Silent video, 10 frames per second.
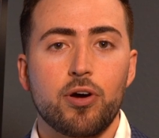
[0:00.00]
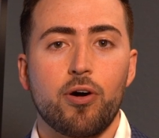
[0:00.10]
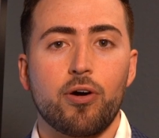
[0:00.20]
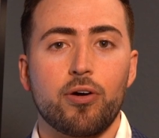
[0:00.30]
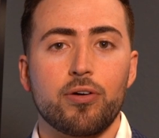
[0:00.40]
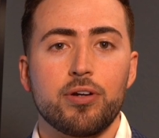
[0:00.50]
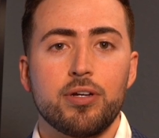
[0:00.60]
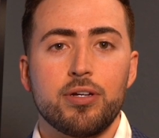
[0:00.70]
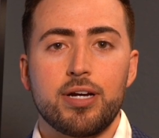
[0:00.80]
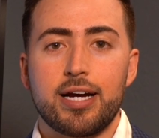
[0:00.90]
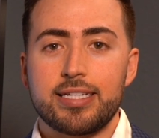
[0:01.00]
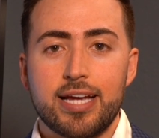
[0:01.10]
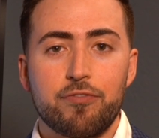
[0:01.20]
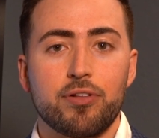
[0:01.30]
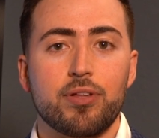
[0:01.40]
are
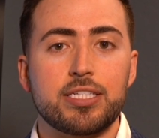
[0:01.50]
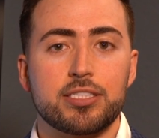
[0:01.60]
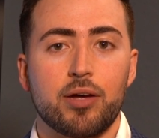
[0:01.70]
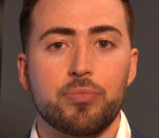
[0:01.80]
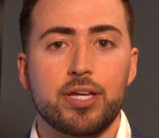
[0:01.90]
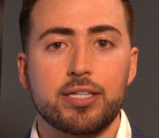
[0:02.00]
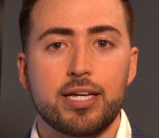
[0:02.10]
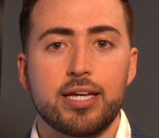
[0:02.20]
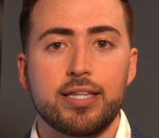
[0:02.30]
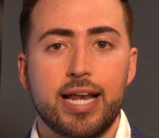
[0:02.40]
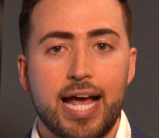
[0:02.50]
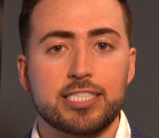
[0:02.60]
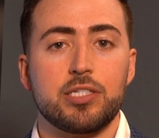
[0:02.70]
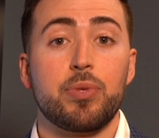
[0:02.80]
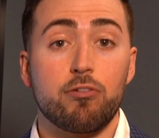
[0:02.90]
definitely something that
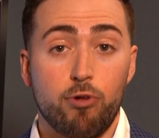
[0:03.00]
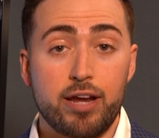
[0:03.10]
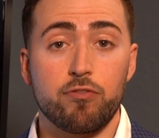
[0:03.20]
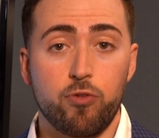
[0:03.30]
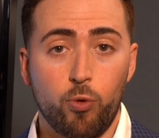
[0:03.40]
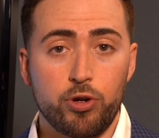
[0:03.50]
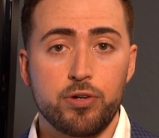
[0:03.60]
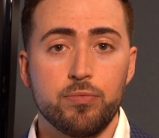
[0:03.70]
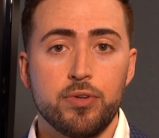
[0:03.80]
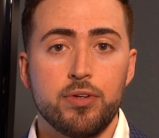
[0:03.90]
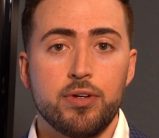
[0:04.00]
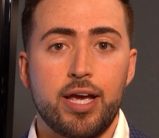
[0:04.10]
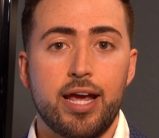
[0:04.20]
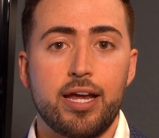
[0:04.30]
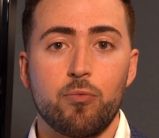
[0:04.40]
has to be right for you.
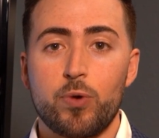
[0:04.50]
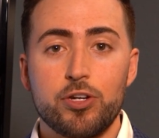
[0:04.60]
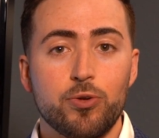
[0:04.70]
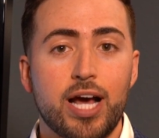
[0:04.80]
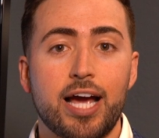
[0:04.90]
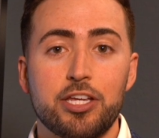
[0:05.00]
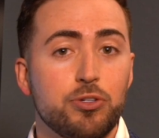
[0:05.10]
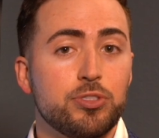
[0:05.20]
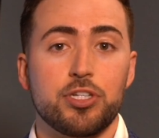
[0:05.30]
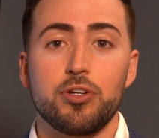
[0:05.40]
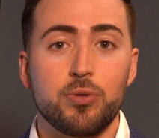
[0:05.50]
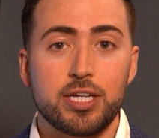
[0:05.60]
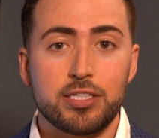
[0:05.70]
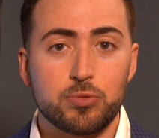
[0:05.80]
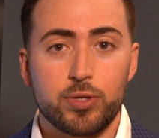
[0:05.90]
And we do not use
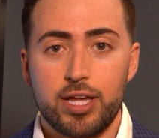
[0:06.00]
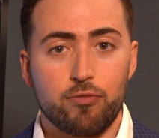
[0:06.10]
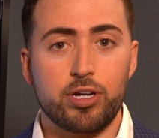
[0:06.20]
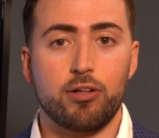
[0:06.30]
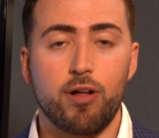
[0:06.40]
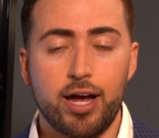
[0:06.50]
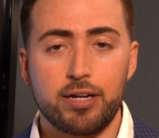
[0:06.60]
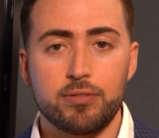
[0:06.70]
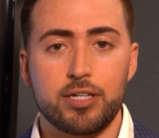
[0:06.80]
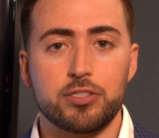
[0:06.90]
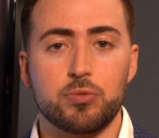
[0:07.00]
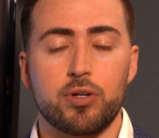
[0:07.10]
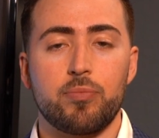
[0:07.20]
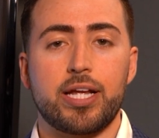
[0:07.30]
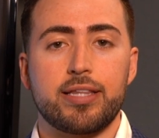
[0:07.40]
annuities with every client. I just
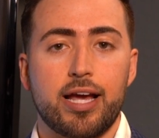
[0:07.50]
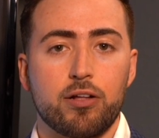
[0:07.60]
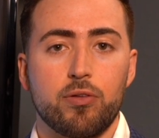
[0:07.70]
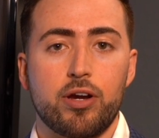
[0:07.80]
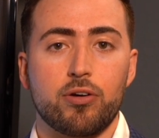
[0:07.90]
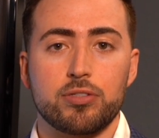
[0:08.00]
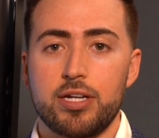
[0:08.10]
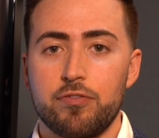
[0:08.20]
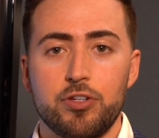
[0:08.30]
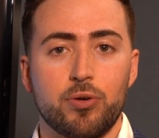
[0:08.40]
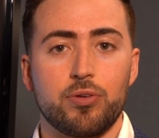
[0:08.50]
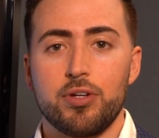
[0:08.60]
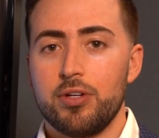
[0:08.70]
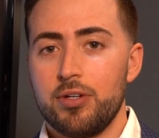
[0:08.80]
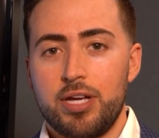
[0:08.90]
want to make that clear. If you're
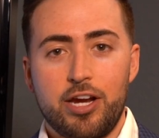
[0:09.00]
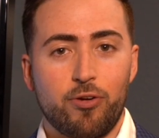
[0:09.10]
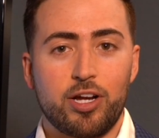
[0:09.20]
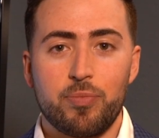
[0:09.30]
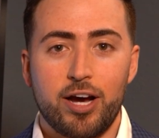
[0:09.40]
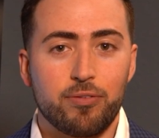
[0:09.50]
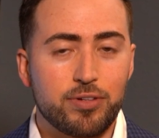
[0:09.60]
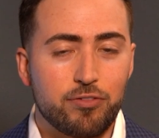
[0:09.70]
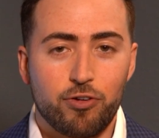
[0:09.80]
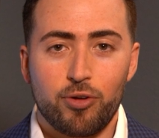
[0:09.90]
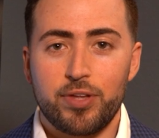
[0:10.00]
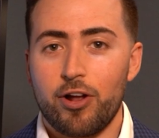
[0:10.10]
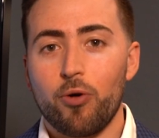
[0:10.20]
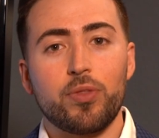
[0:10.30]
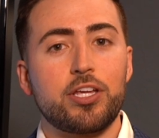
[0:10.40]
hearing about a firm that
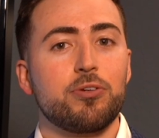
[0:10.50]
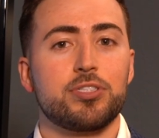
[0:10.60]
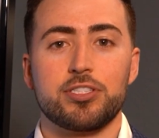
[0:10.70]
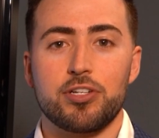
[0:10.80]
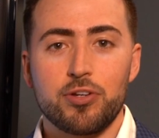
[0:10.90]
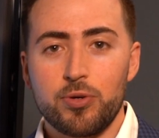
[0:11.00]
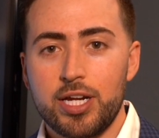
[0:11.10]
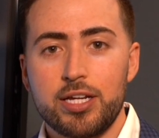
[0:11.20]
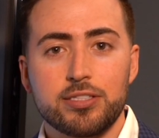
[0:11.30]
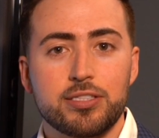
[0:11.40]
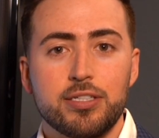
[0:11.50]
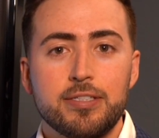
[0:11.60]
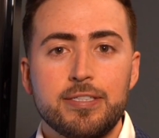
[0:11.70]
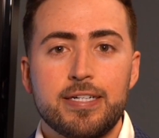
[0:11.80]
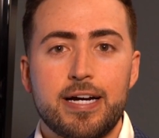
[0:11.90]
only uses annuities,
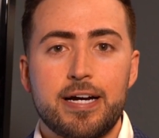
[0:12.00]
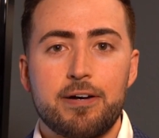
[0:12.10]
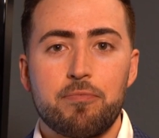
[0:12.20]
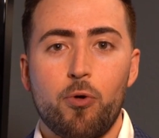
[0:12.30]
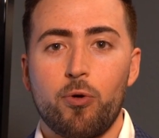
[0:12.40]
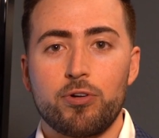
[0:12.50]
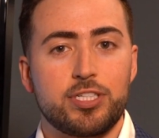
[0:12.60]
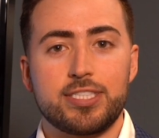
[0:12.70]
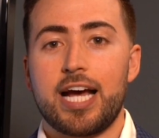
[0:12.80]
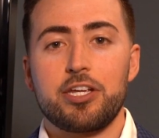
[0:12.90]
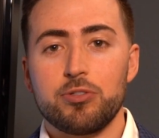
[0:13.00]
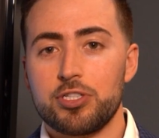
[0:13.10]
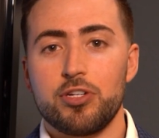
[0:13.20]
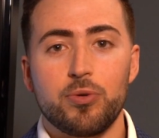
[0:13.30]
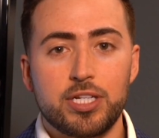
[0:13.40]
or does not
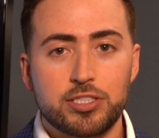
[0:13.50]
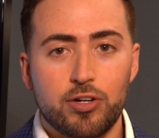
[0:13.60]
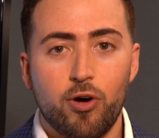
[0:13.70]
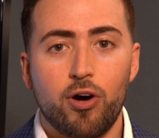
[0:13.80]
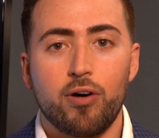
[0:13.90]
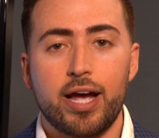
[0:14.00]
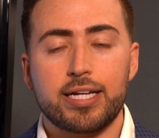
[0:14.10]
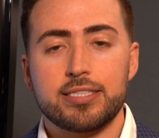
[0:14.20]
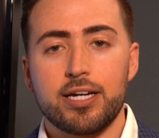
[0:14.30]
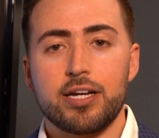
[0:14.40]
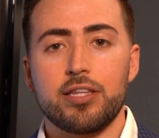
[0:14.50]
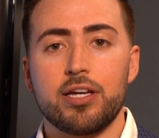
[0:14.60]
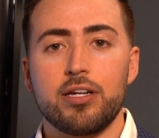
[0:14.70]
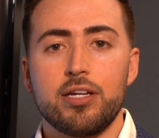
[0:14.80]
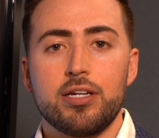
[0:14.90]
use annuities at all, I could tell you that